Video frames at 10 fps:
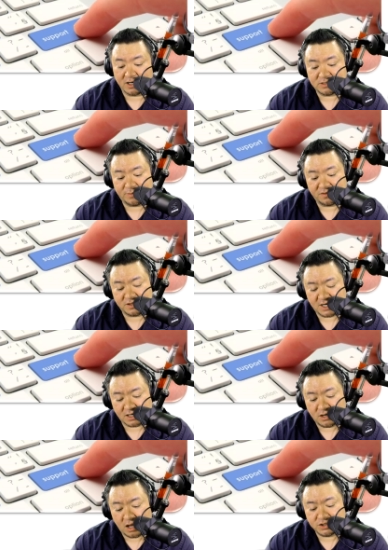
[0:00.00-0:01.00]
about the
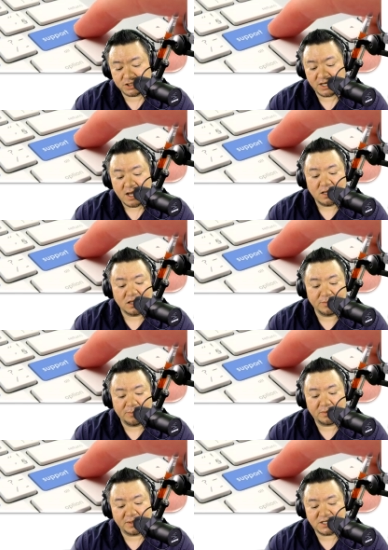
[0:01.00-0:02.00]
technology, the
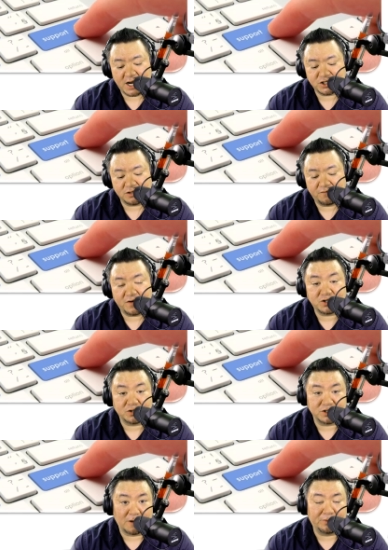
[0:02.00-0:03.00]
implementation,
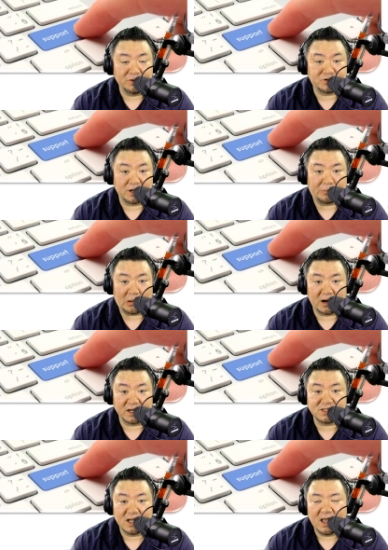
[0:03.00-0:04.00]
features on Blustream
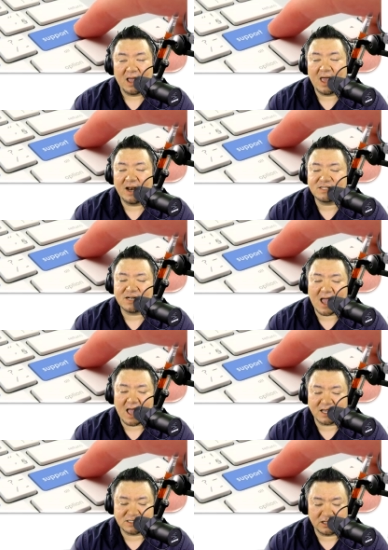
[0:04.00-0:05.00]
products, and is an
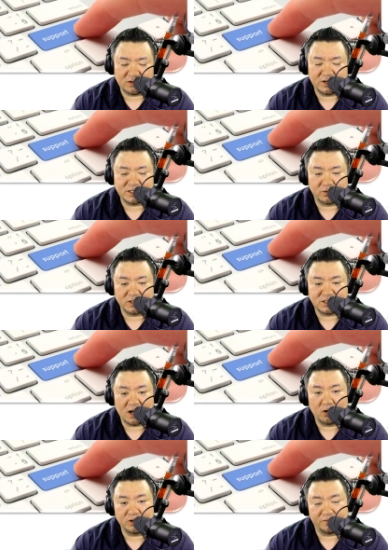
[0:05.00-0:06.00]
excellent resource
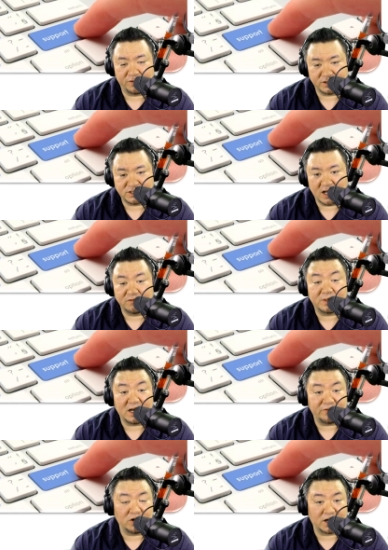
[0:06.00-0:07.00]
not only for yourselves, but
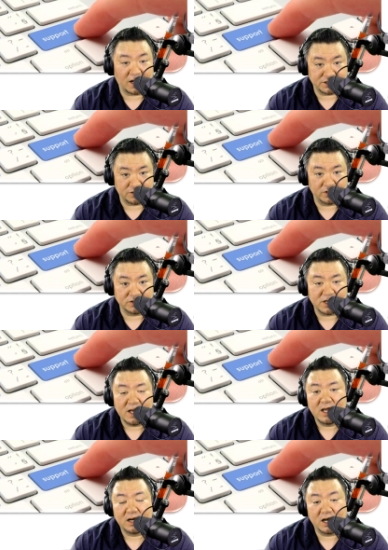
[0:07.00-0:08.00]
even your customers
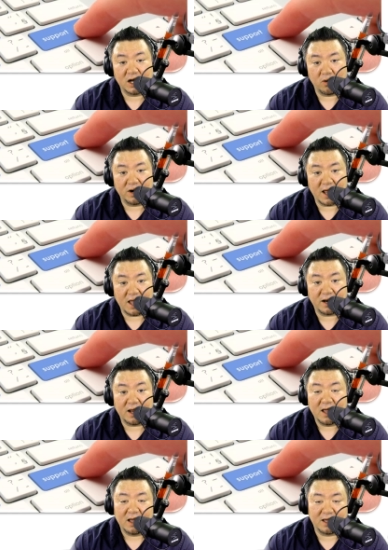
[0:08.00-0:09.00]
can go on and
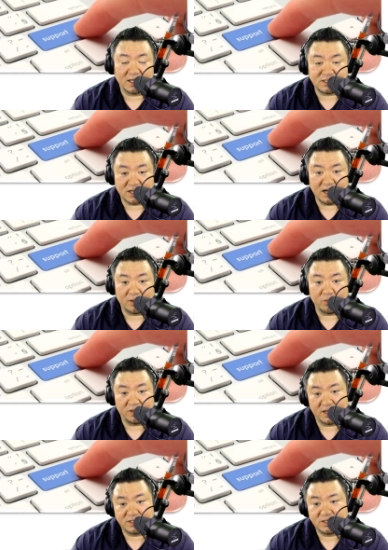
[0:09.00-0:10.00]
get signed up with
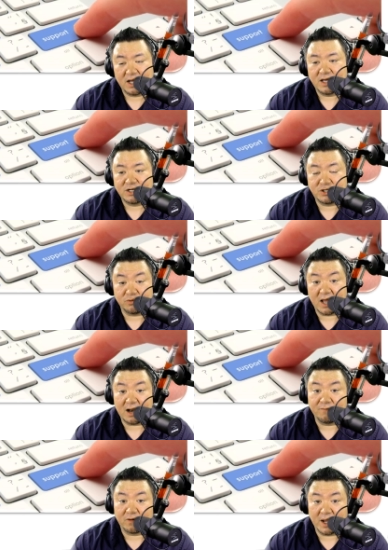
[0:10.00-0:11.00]
this to get
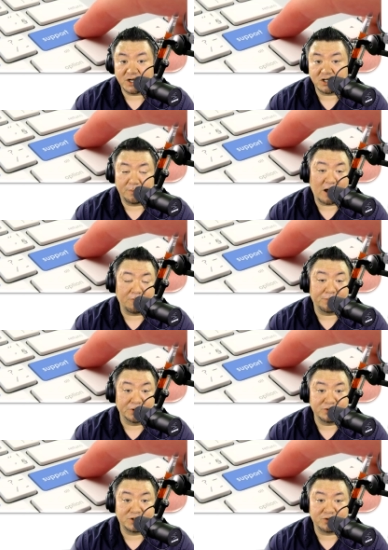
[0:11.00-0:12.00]
information about
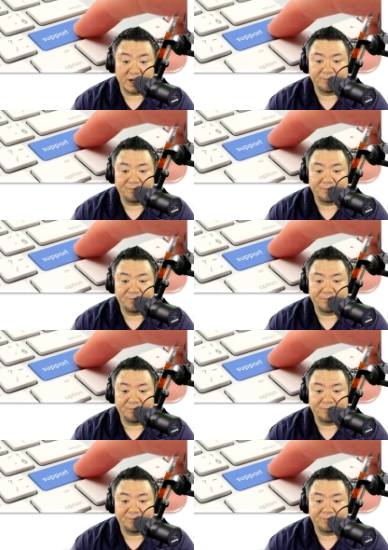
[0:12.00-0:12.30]
Blustream.